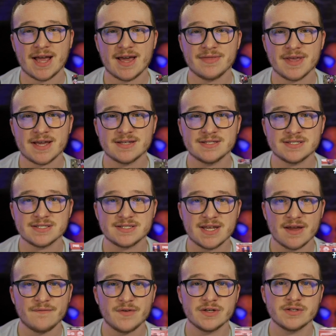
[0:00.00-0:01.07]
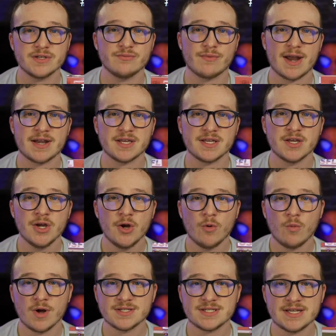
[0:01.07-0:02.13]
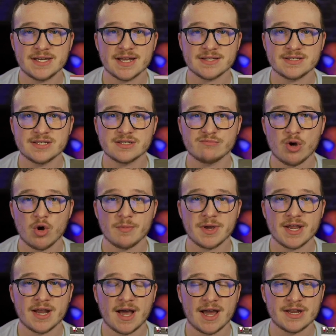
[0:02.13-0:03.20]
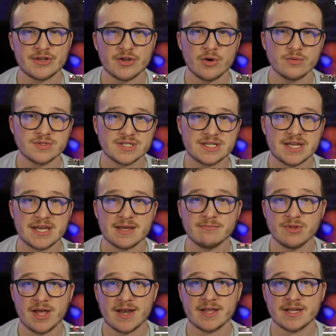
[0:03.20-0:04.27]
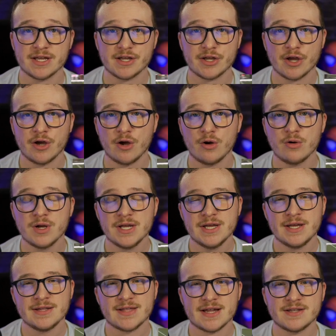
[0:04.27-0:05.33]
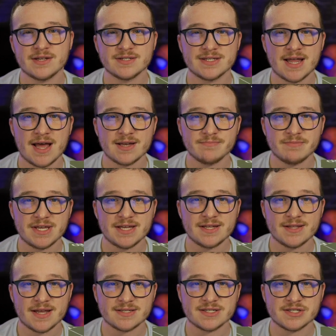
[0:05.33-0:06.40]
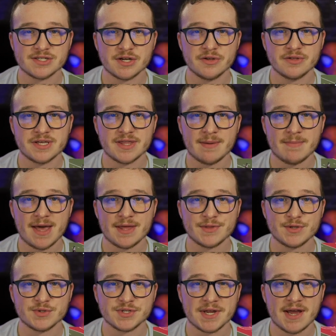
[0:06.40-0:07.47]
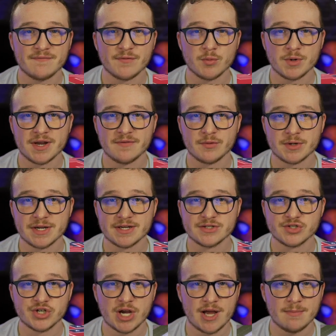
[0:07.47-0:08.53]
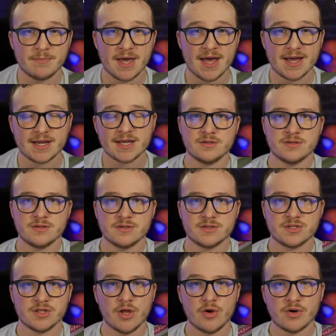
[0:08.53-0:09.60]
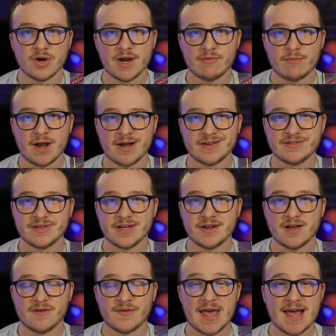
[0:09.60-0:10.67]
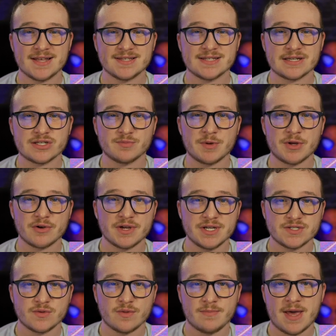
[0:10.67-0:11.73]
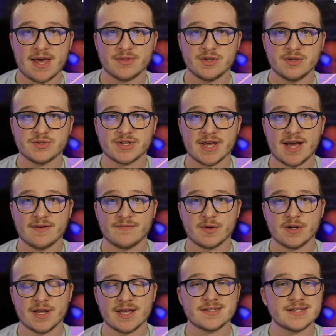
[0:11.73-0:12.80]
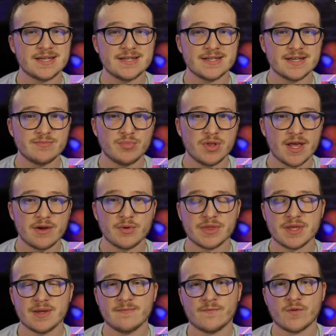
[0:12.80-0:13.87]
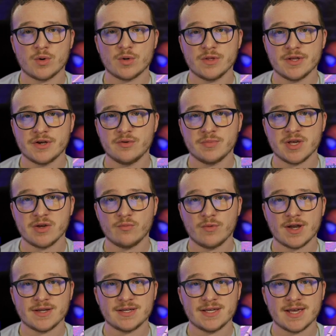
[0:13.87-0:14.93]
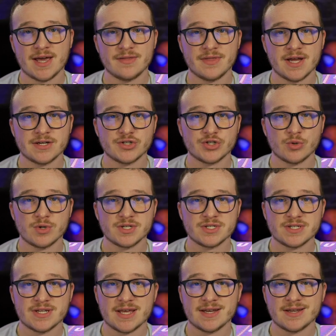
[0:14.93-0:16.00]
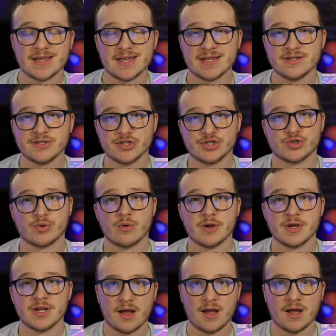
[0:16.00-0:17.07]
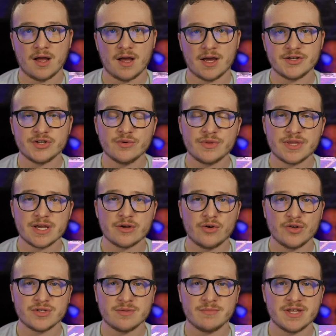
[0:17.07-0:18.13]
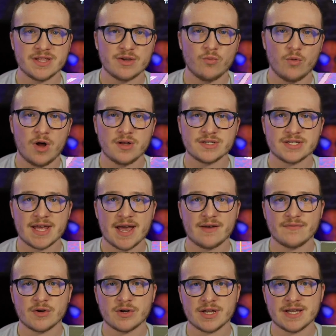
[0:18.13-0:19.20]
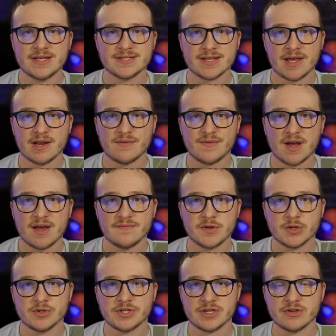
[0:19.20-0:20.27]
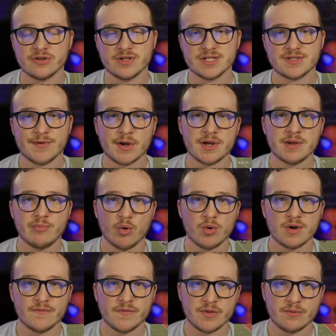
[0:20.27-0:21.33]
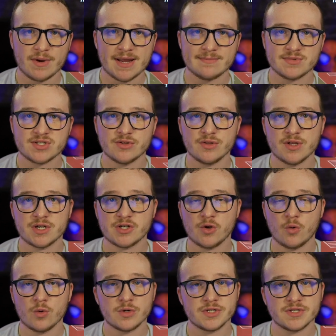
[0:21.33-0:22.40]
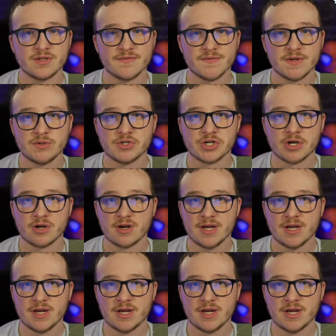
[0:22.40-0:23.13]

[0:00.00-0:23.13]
that is definitely ready once he gets his moment. I don't see him letting it go. That does not mean necessarily that Matthew Stafford would never get his job back. Sloter, ironically enough, has experience with Matthew Stafford, as he did play with him for a little bit when he had that short stint in Detroit. I do think ultimately, while Stafford is on a 5-year deal, it's very important for the Rams to look towards the future.